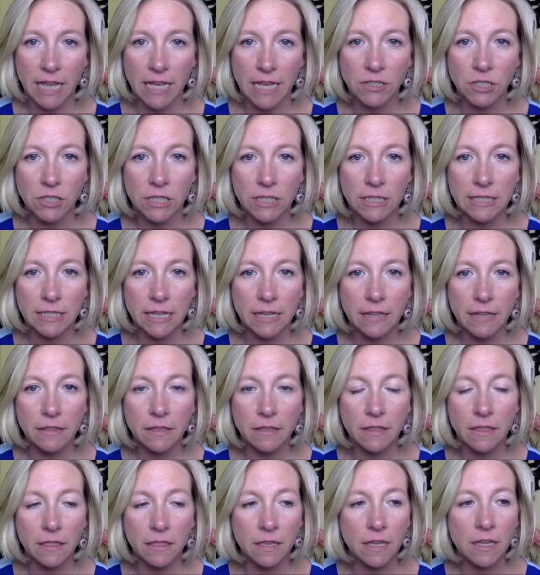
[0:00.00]
And she said,
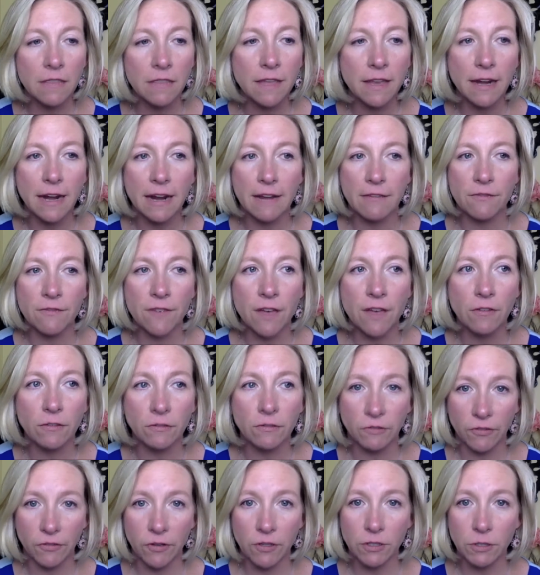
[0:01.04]
the thing that I felt
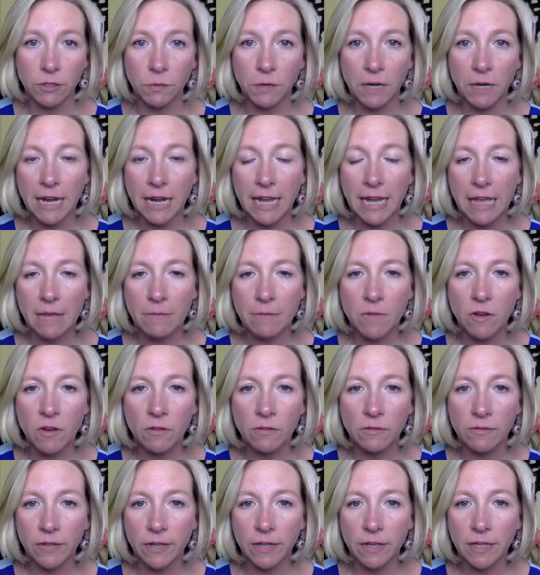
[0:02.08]
first when I came
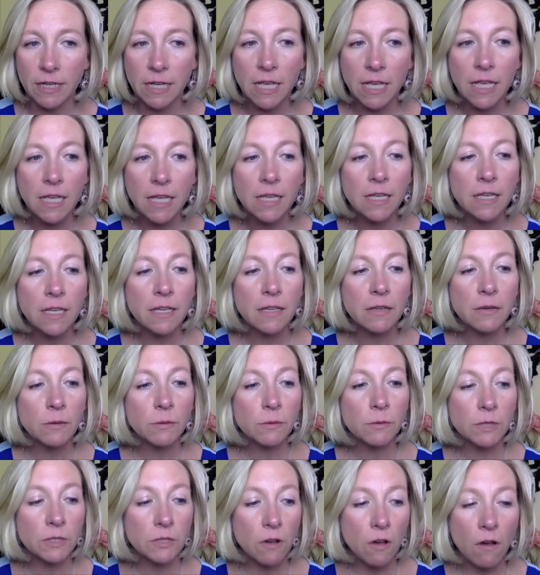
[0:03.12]
over
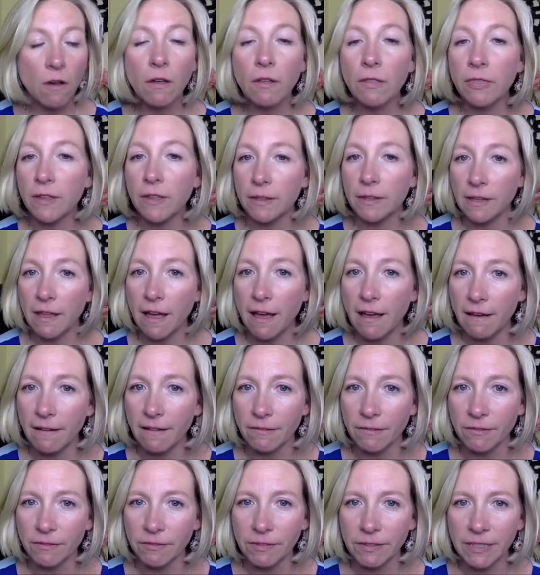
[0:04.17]
was all the
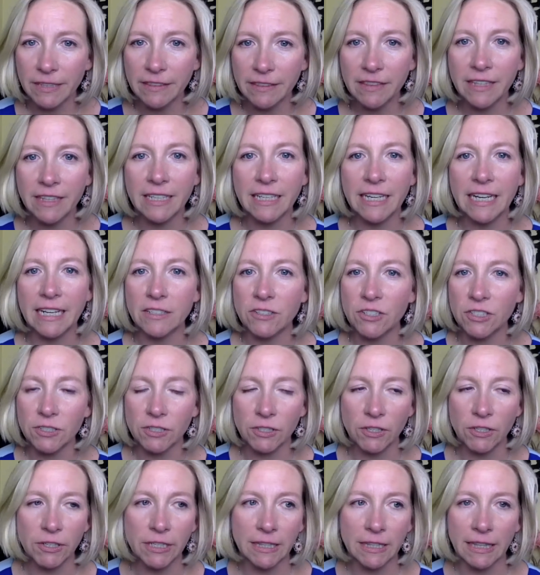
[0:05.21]
love that I
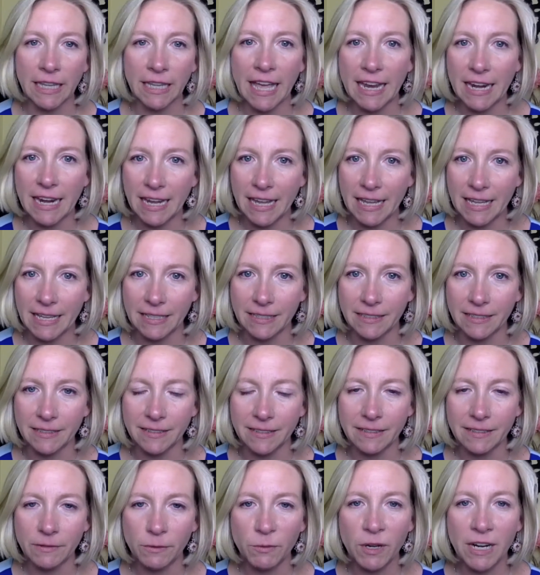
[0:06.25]
just couldn't let in
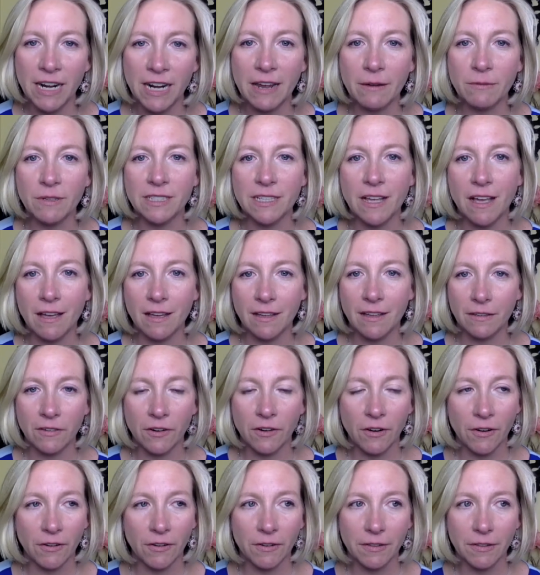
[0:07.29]
when I was on
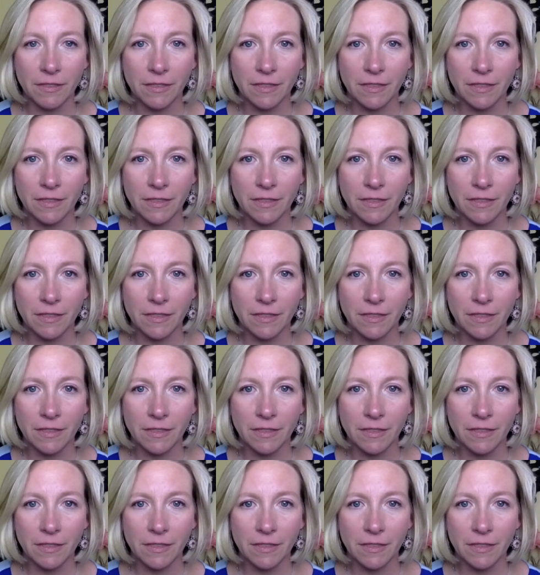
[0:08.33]
earth.